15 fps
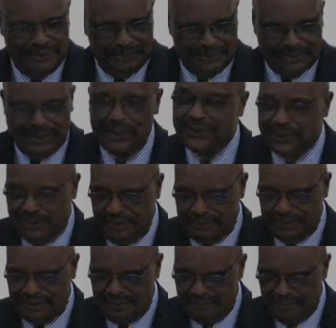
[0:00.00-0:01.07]

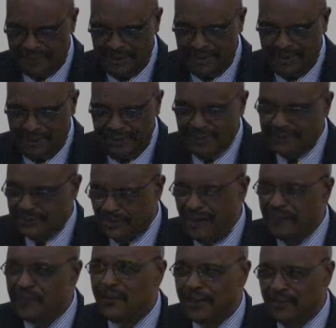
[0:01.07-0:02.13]
sessions, so
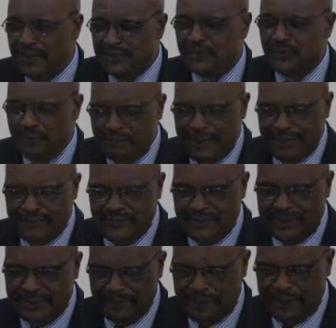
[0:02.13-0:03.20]
everyone wants to be a
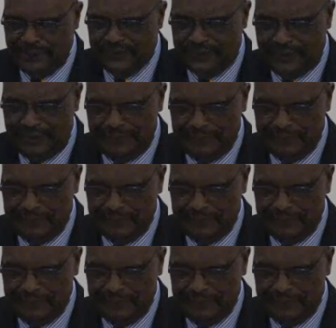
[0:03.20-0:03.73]
great person.